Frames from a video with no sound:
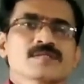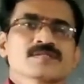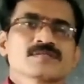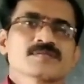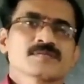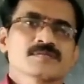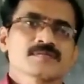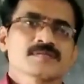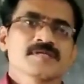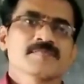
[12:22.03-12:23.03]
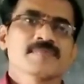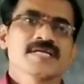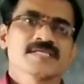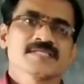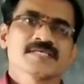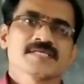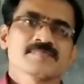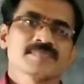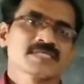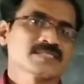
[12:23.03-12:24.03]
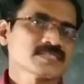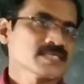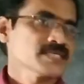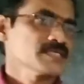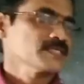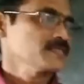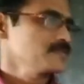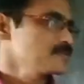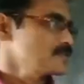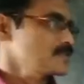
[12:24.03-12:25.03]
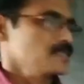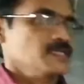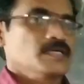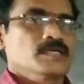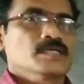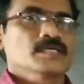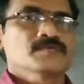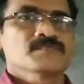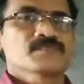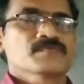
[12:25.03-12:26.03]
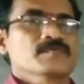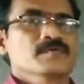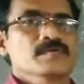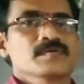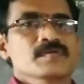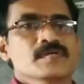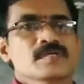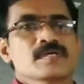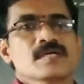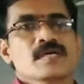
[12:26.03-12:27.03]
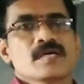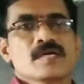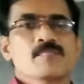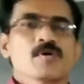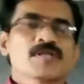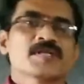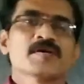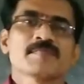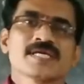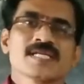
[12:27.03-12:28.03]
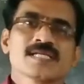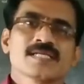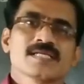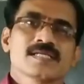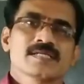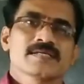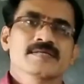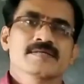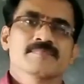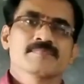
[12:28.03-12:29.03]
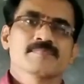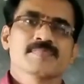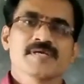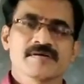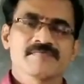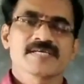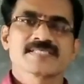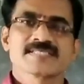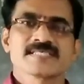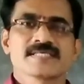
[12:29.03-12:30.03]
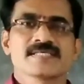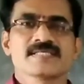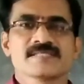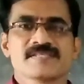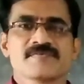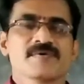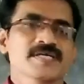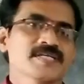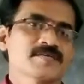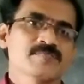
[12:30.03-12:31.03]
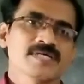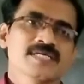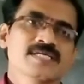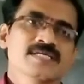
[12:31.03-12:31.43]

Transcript: So remainder theorem means here, if a polynomial p of x is divided by